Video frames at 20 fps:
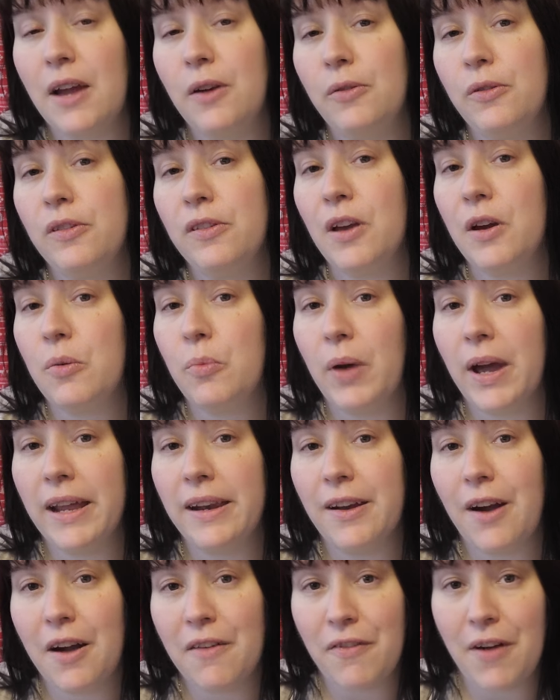and also
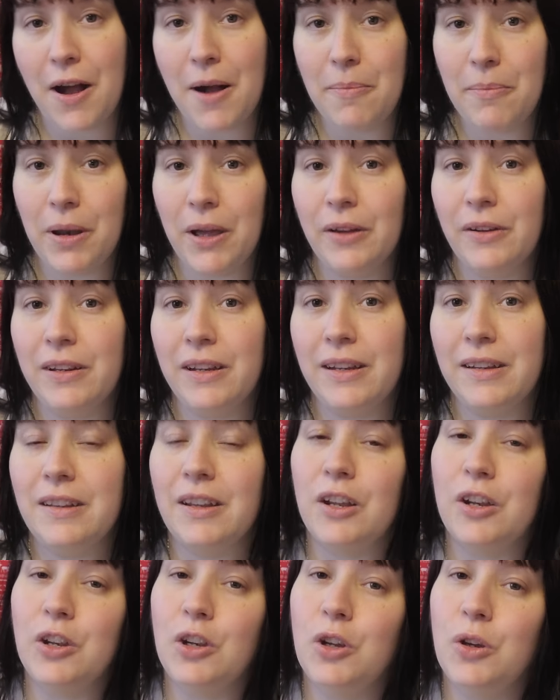when I've
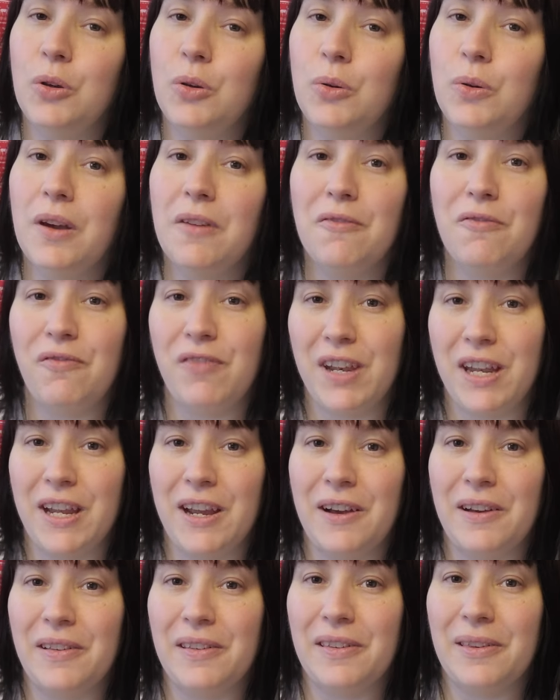uploaded new
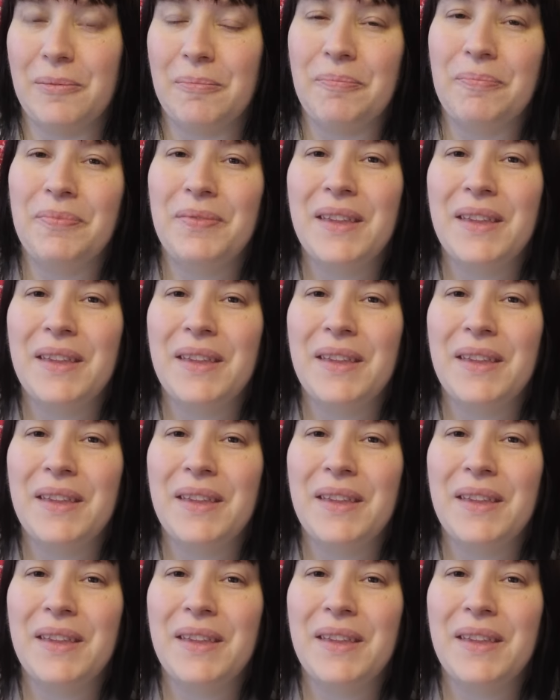videos.